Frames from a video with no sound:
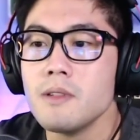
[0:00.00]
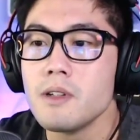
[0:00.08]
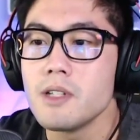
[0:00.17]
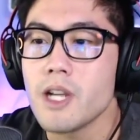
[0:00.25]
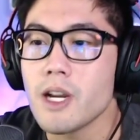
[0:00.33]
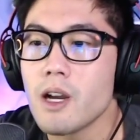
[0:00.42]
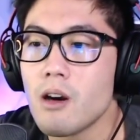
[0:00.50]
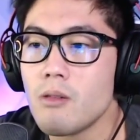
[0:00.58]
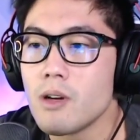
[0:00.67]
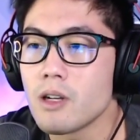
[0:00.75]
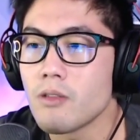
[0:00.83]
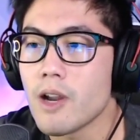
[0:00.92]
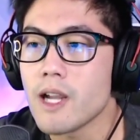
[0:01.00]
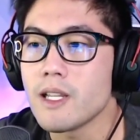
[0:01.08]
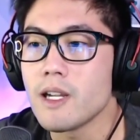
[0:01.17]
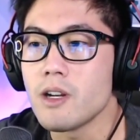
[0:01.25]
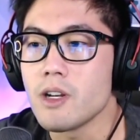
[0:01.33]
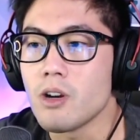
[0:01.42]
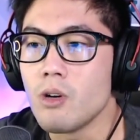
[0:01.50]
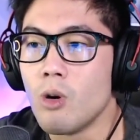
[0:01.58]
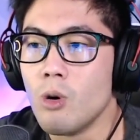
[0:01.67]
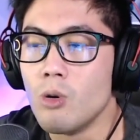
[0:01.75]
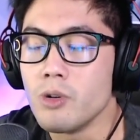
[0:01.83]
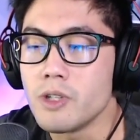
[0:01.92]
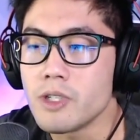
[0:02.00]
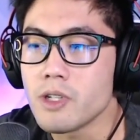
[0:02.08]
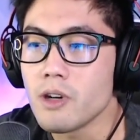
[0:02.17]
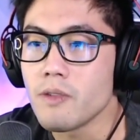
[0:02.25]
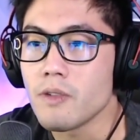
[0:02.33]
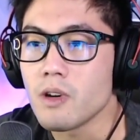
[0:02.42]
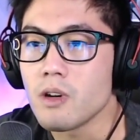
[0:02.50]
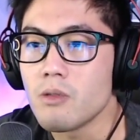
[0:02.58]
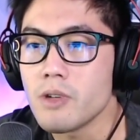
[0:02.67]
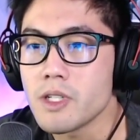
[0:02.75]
check out what Greg did on your old server. What